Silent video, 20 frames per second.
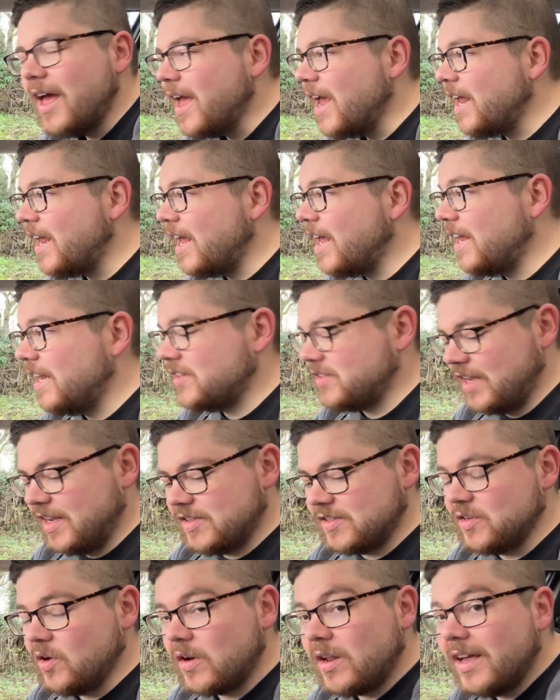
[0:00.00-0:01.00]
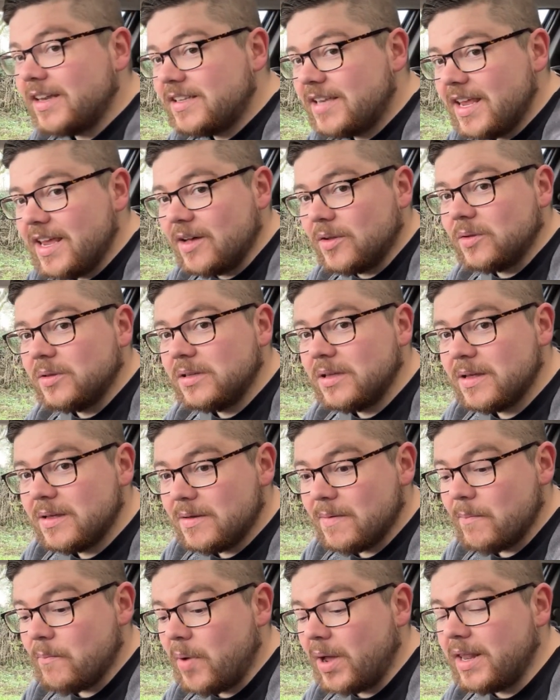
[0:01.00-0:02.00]
It's not ideal,
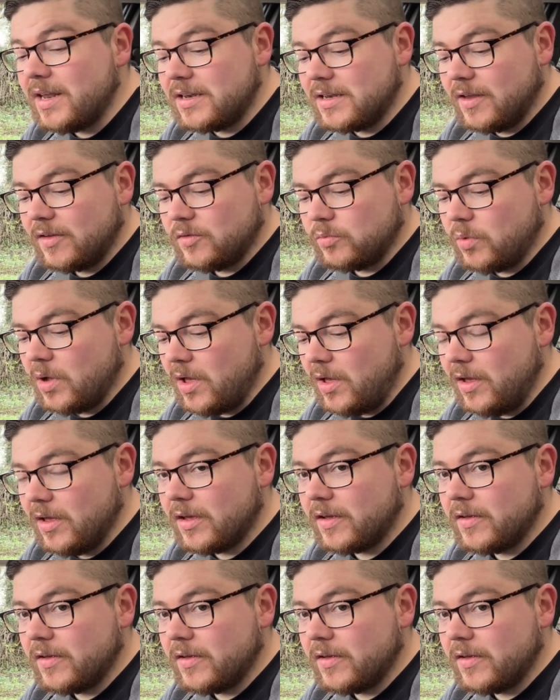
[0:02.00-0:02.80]
but it does work.